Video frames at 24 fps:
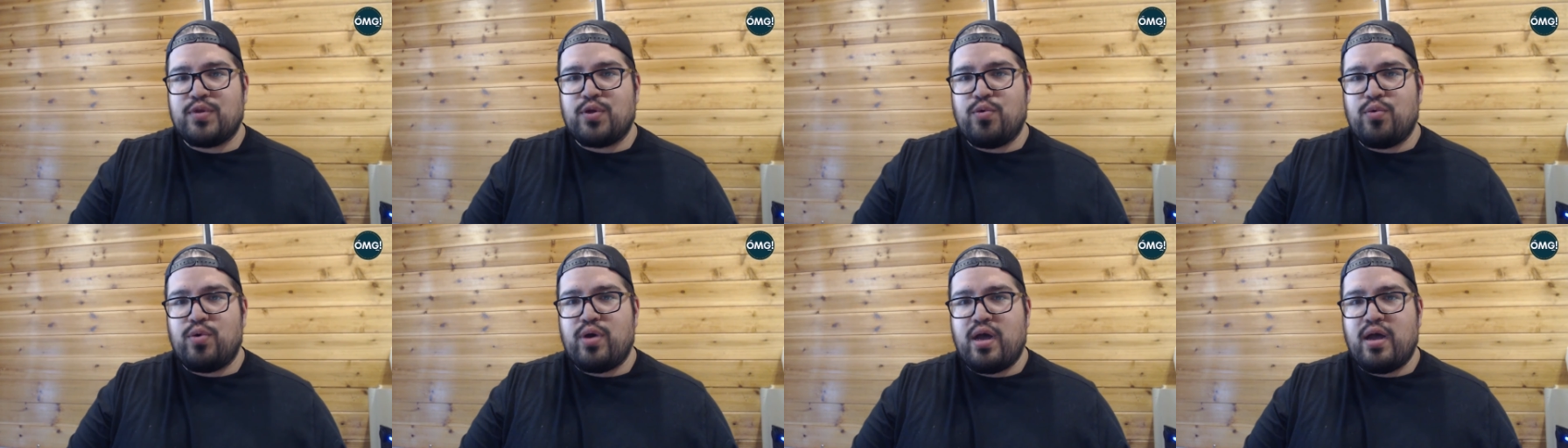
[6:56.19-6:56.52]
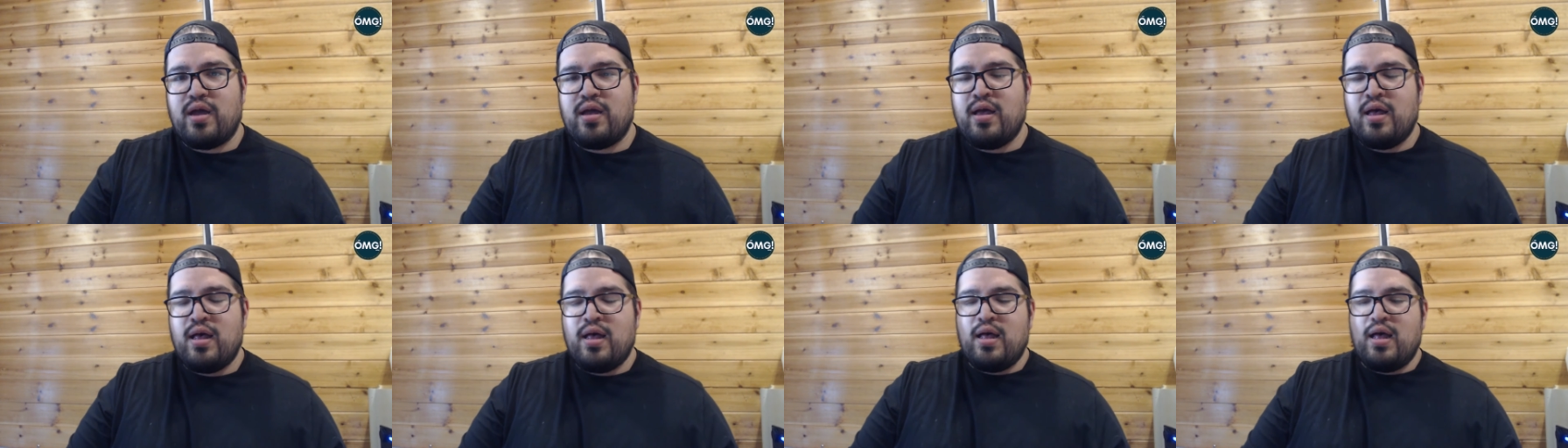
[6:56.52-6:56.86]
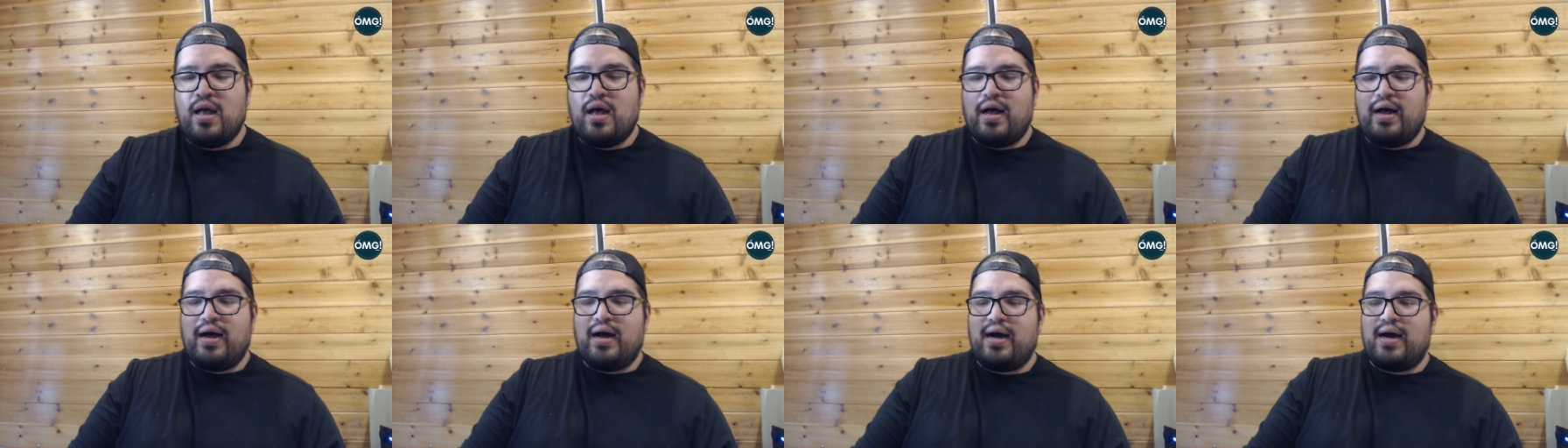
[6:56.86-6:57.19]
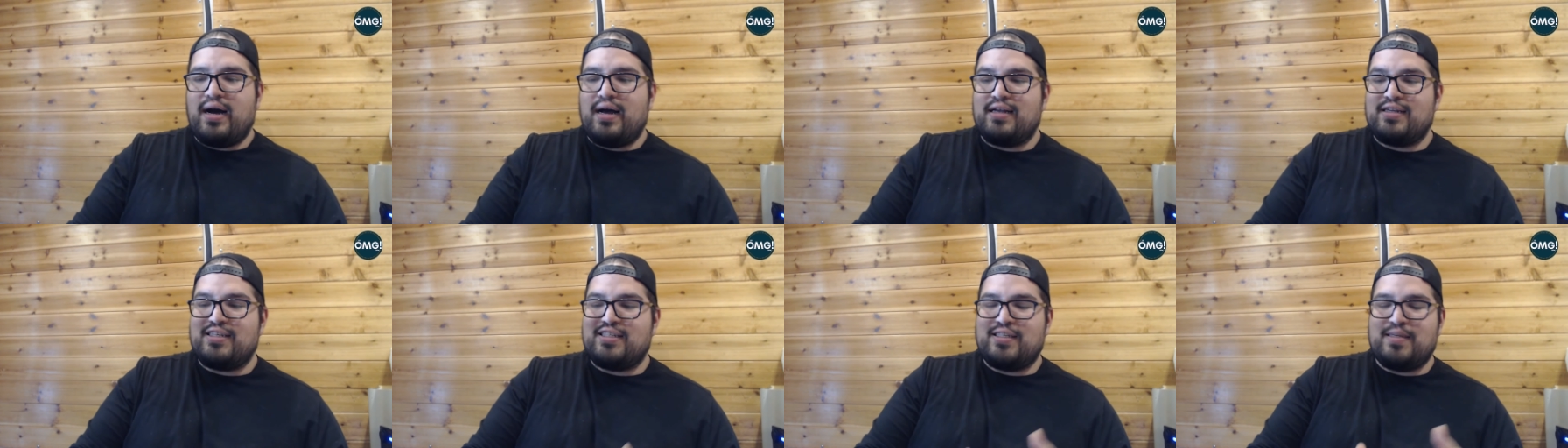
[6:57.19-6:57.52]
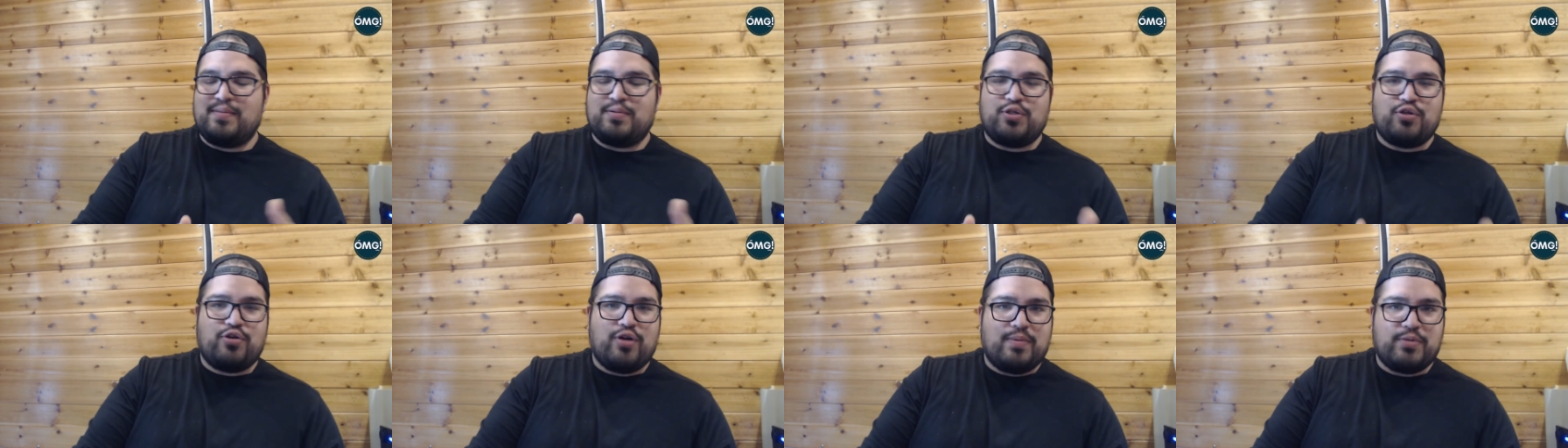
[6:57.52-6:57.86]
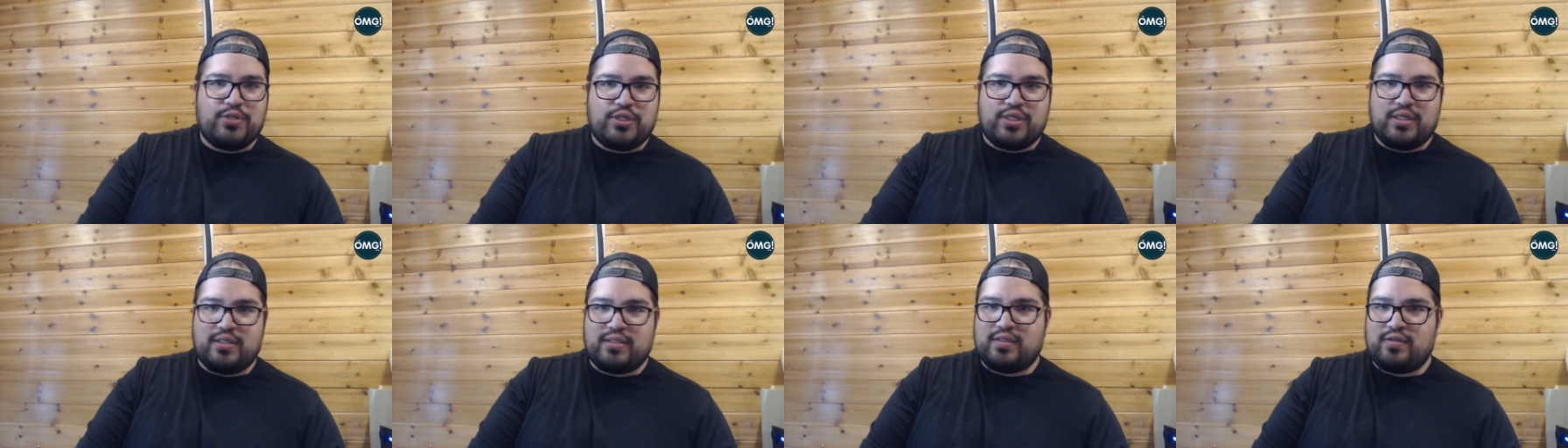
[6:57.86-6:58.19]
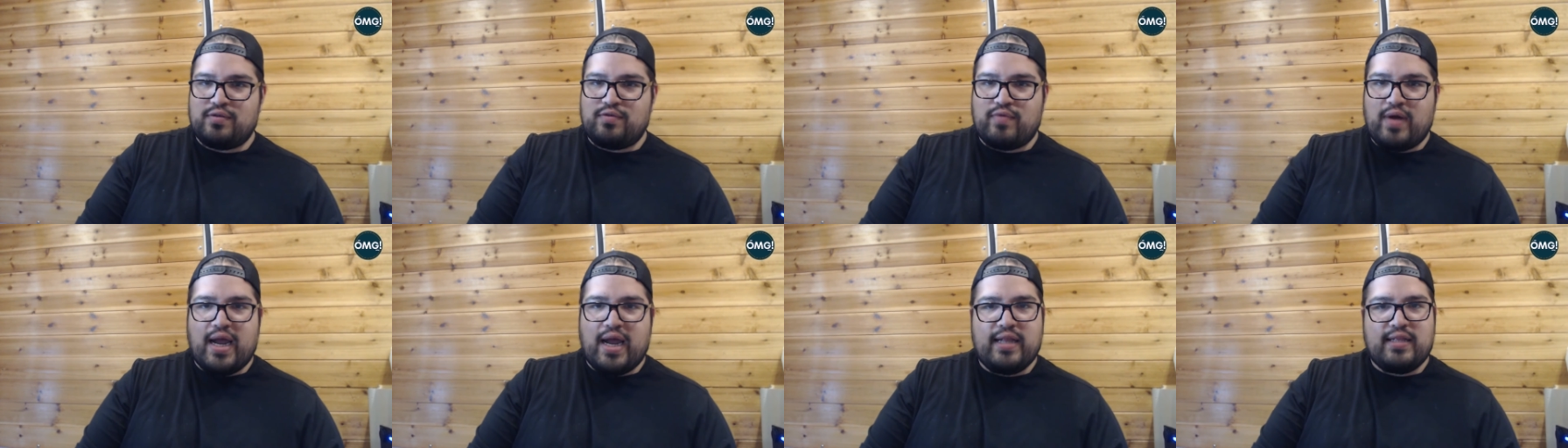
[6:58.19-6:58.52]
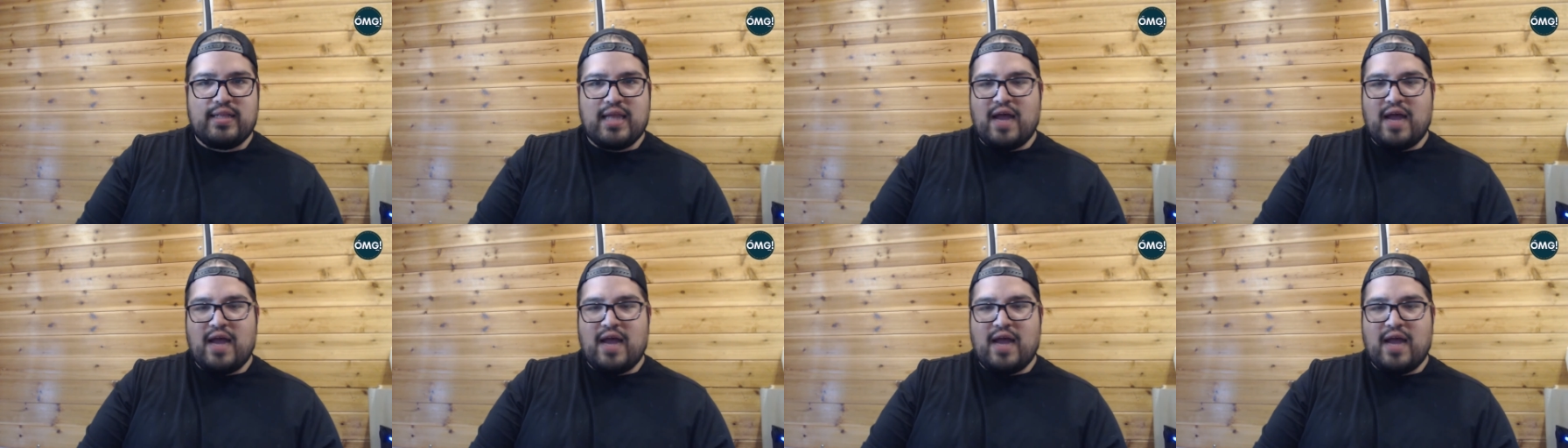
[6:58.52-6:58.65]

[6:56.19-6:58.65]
Okay, subscriptions, right?